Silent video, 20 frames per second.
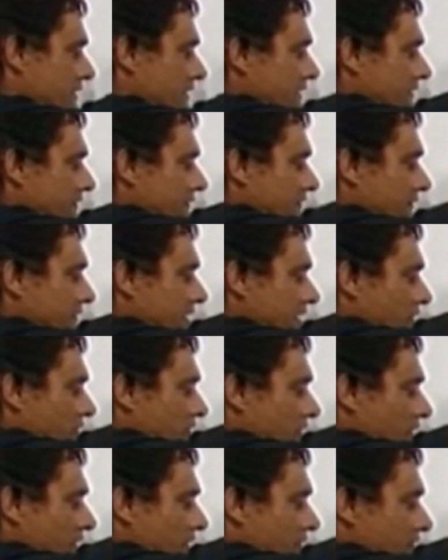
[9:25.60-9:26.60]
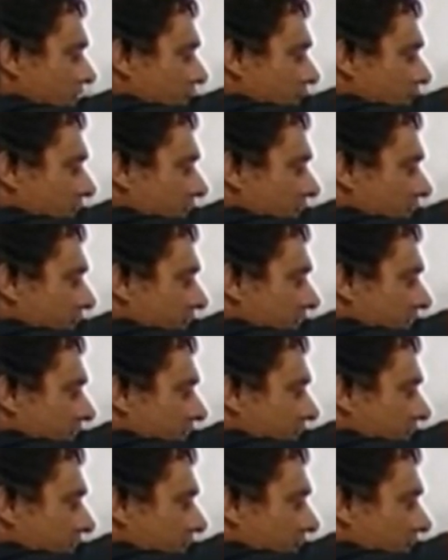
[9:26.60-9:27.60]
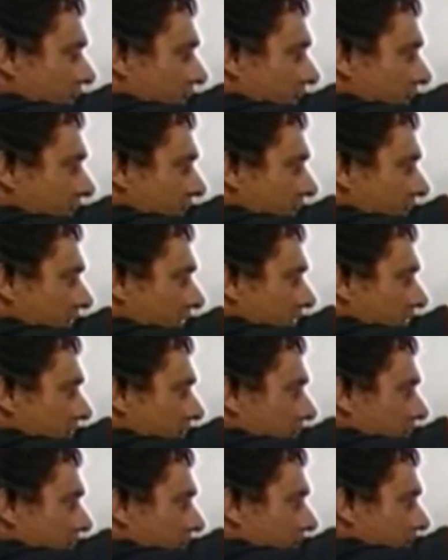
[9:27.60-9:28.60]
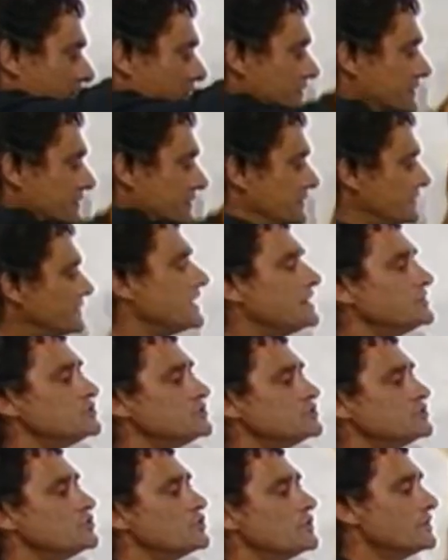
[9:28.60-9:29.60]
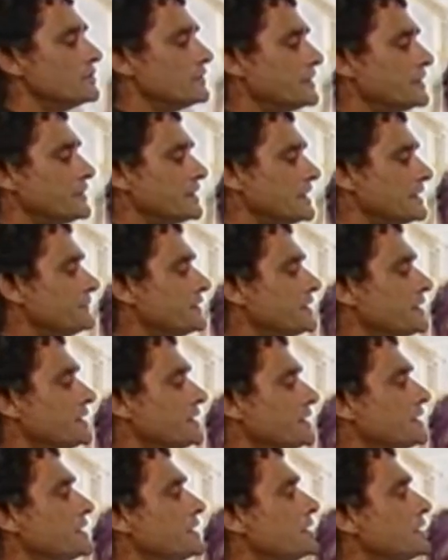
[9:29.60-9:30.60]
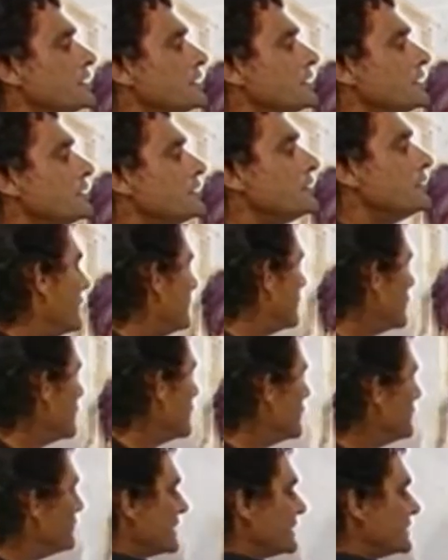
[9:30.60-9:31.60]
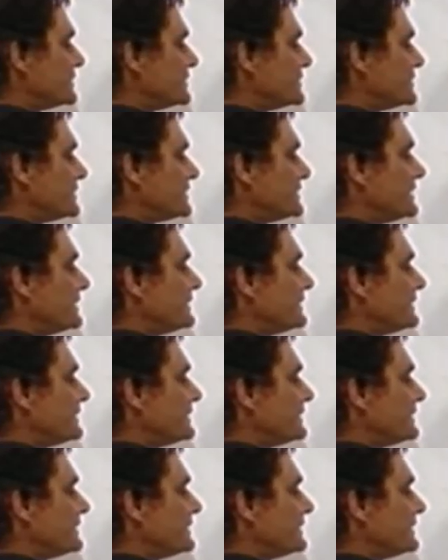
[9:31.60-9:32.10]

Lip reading: in fact the light line should be on the inside for the sun shining on that. A few branches,